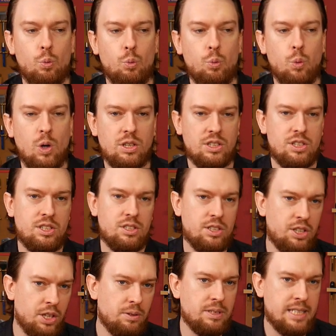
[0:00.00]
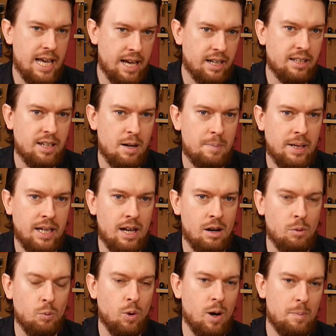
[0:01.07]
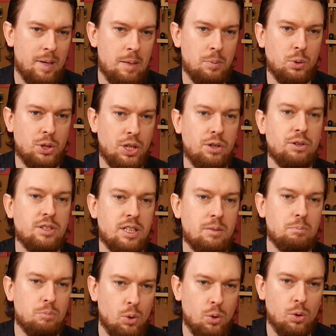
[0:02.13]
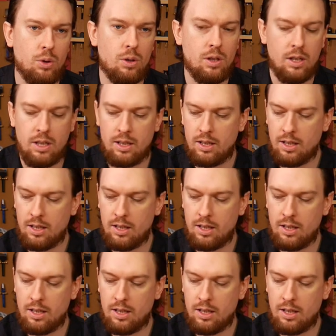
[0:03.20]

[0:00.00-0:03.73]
what's the new tech coming out? What are people using more?